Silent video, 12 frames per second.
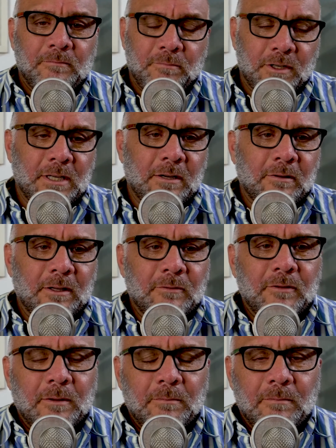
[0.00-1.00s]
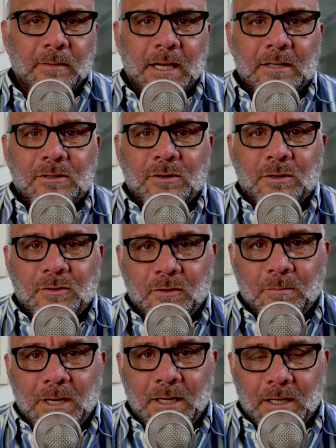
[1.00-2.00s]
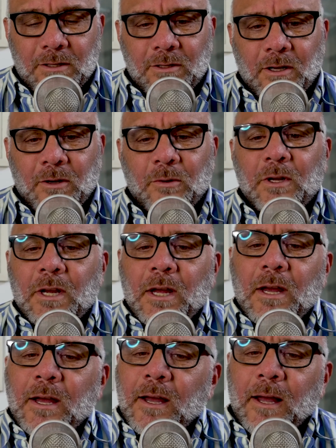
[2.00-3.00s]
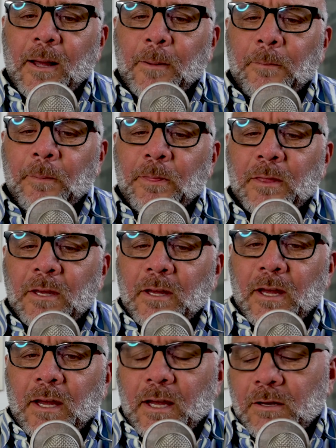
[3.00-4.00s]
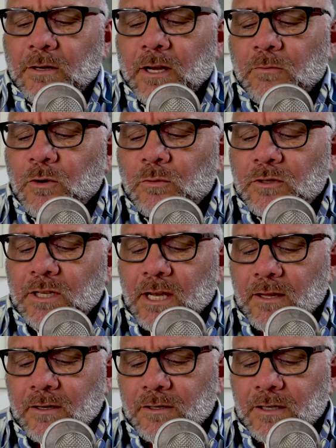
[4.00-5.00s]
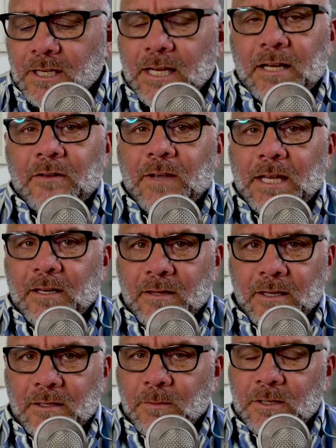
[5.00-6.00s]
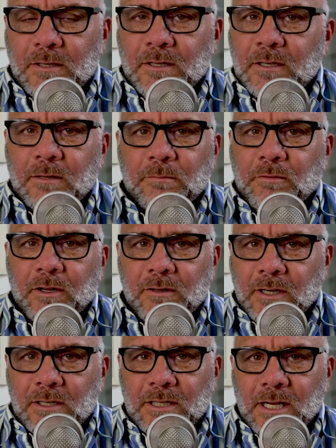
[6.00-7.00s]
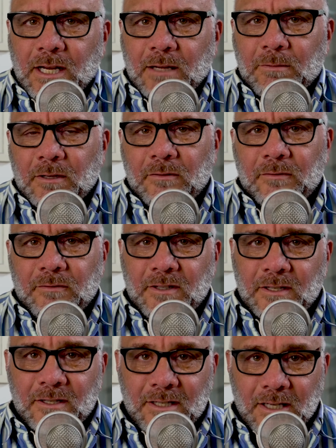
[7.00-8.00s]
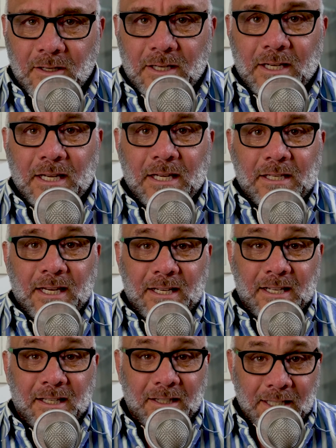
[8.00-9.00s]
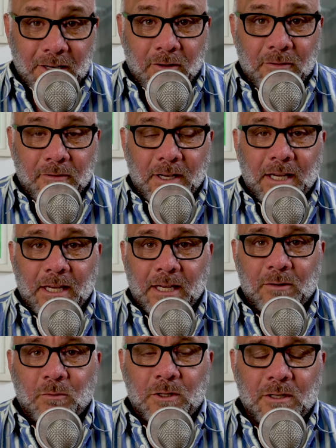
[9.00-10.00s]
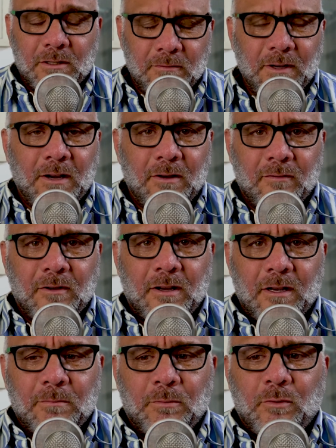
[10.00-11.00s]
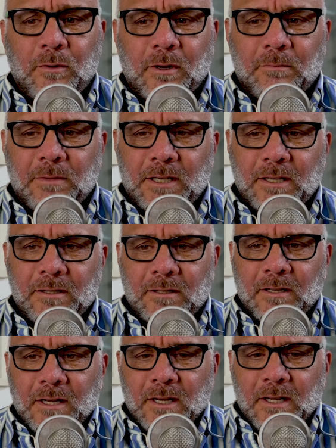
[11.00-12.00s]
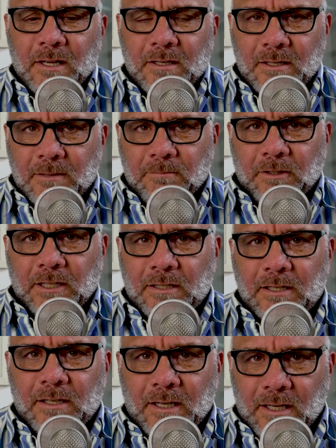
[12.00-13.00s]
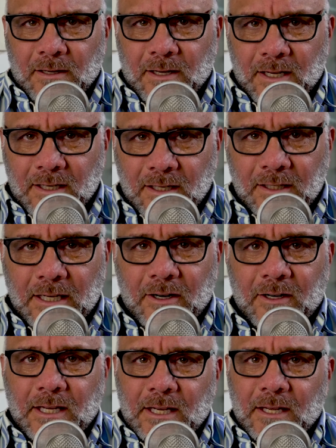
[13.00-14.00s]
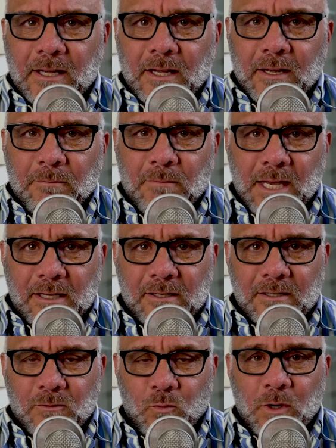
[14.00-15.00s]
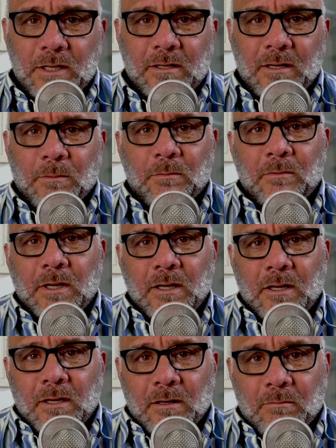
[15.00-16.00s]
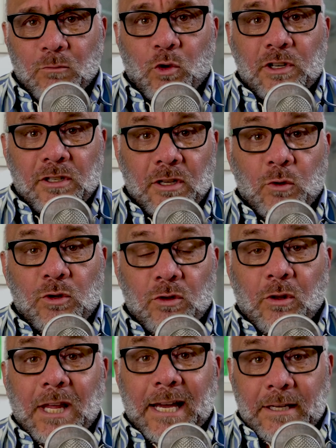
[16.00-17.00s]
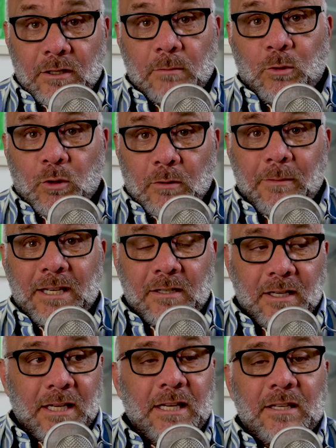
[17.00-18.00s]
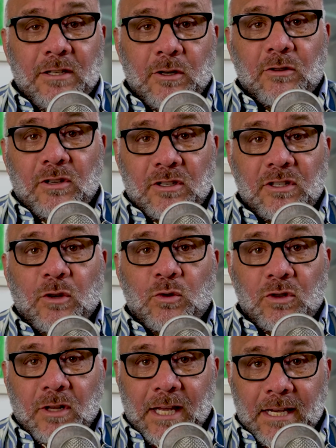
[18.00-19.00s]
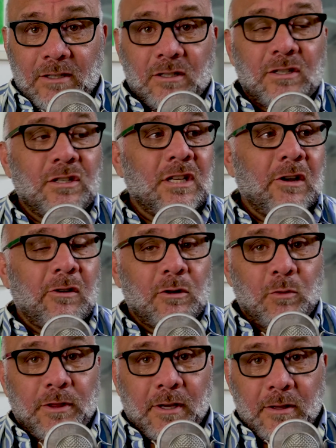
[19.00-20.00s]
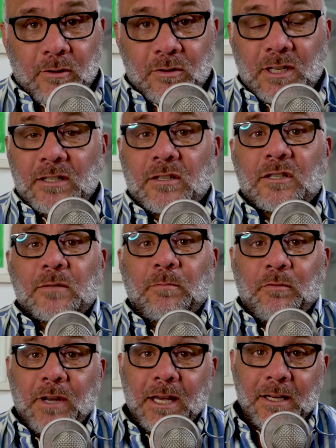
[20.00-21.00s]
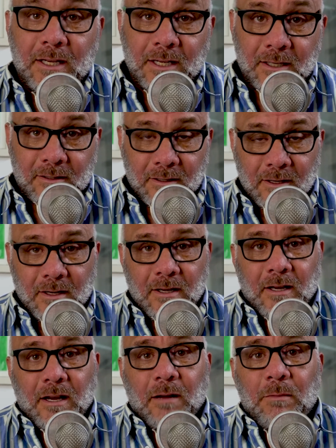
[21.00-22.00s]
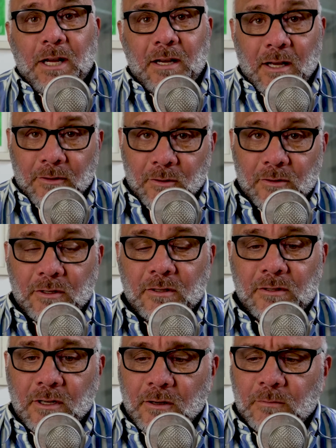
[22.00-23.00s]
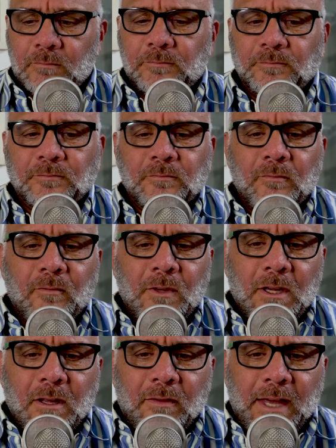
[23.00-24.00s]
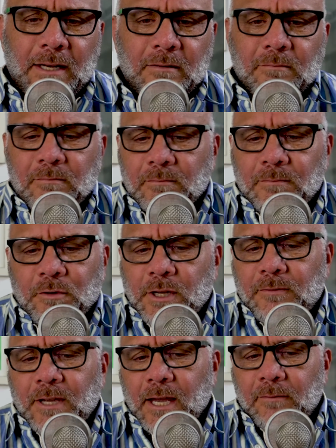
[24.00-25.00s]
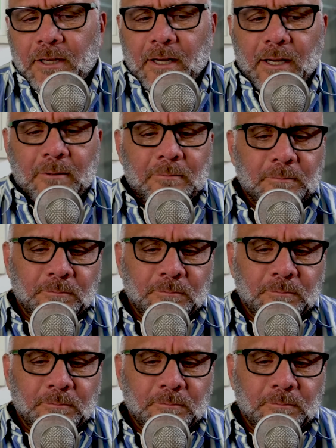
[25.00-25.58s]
particularly from Man's Search for Meaning. So I won't say that she innovated this, but she did a brilliant job of distilling it and clarifying it, which is very, very important, because simplicity and clarity makes wisdom more socializable. It makes it easier to socialize, to share it with others, and to spread it among others. So that brief caveat.